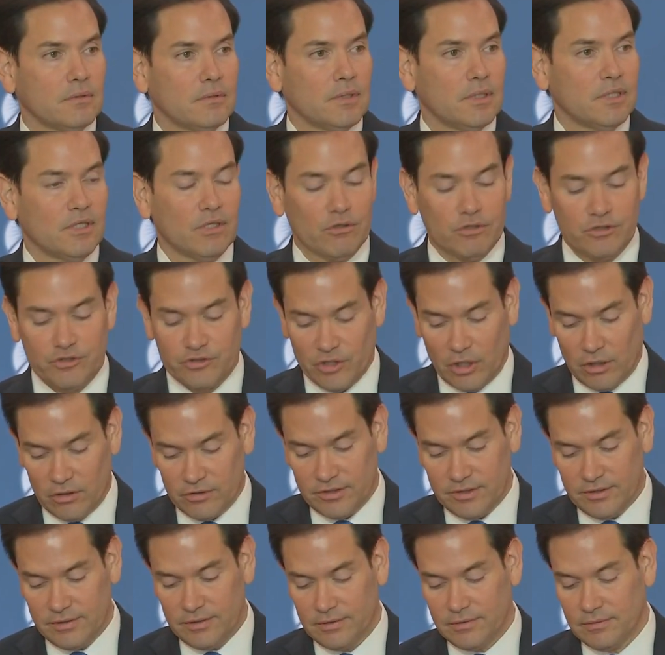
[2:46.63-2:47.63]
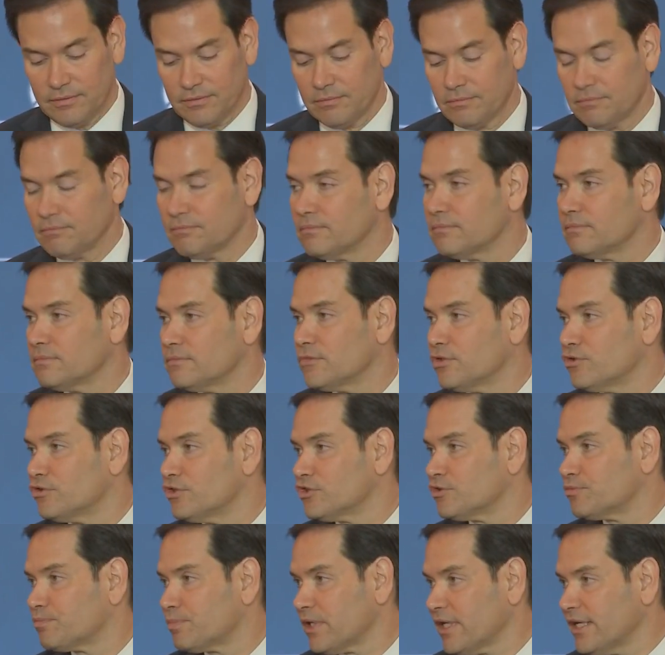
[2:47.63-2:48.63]
and they're assaulted, they're
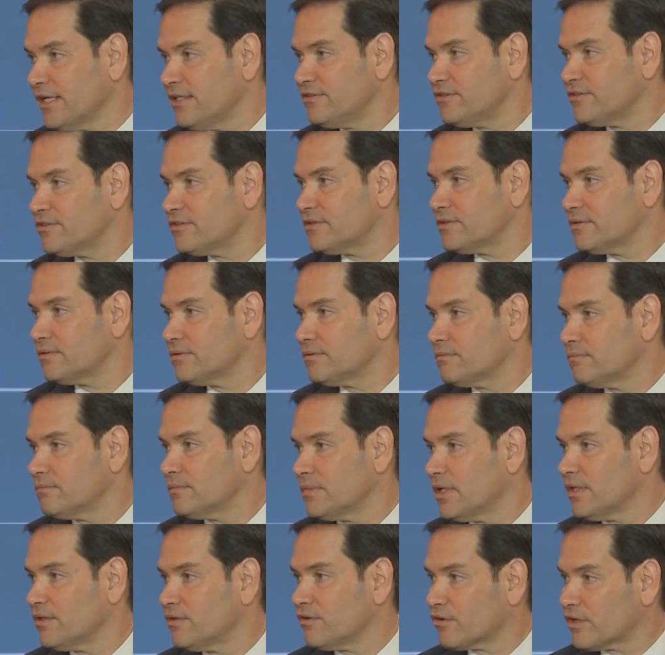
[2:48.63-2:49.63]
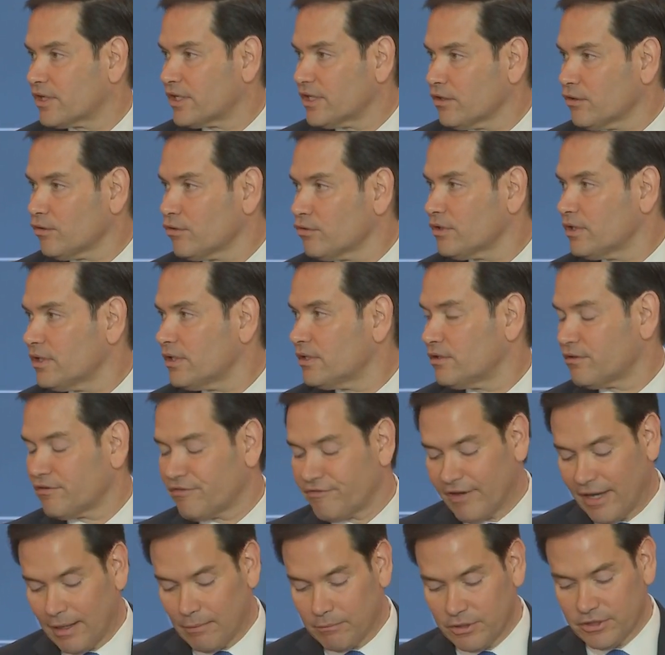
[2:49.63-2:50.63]
displaced, they're killed, their
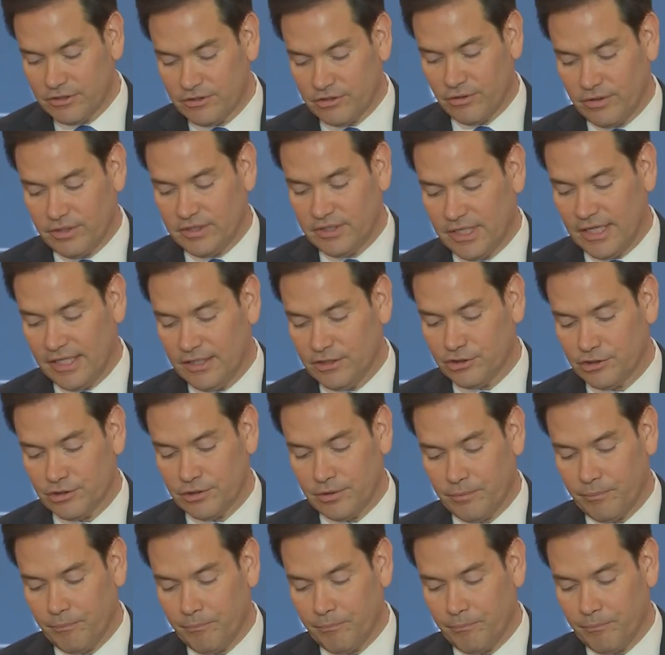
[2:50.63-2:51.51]
families are in danger.